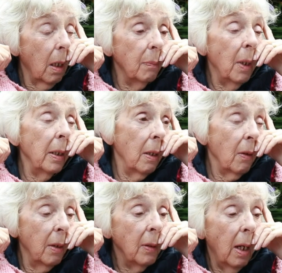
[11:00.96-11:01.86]
And my
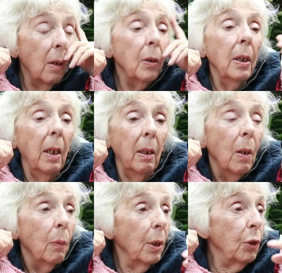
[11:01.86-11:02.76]
aunt, oh yeah,
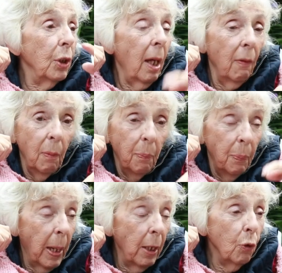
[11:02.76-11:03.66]
when she'd have a
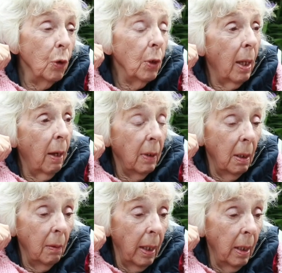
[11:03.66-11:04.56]
patient
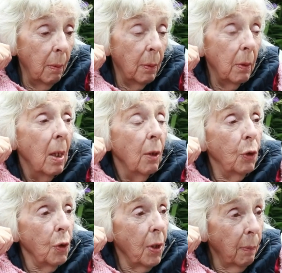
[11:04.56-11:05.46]
in labour,
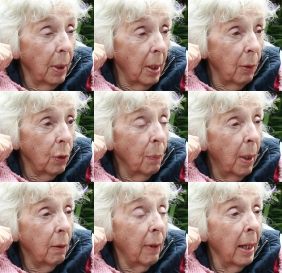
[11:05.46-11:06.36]
she'd send me down to
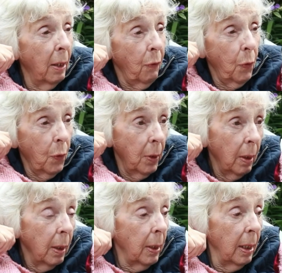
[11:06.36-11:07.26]
my grandaunt's.
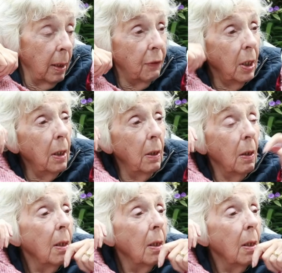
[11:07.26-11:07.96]
They lived here.